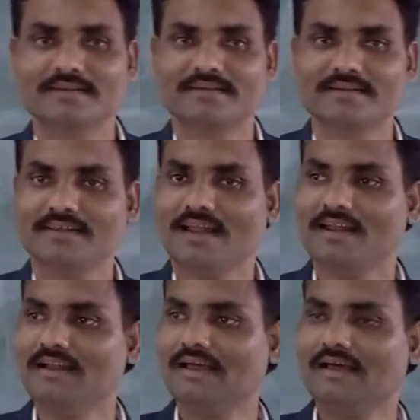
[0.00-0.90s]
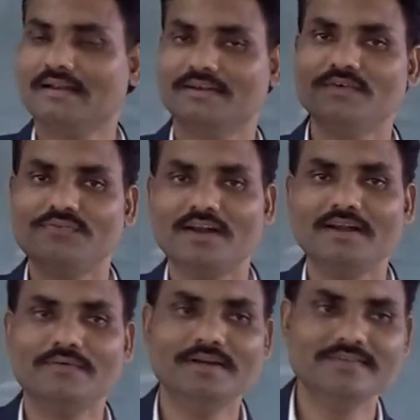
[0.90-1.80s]
There are
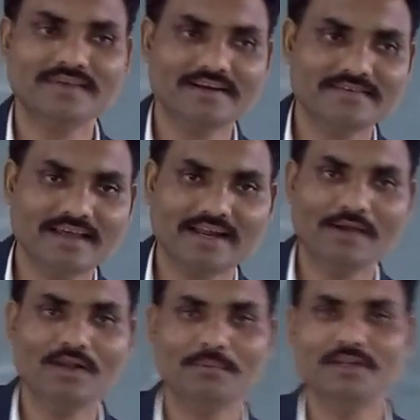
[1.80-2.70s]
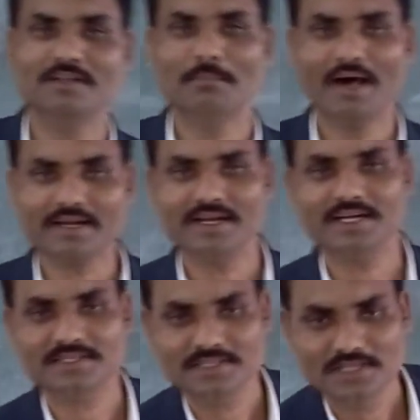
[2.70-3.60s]
different weedicides, they are available in the
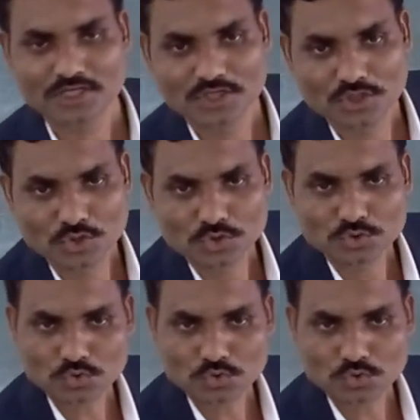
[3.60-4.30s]
market to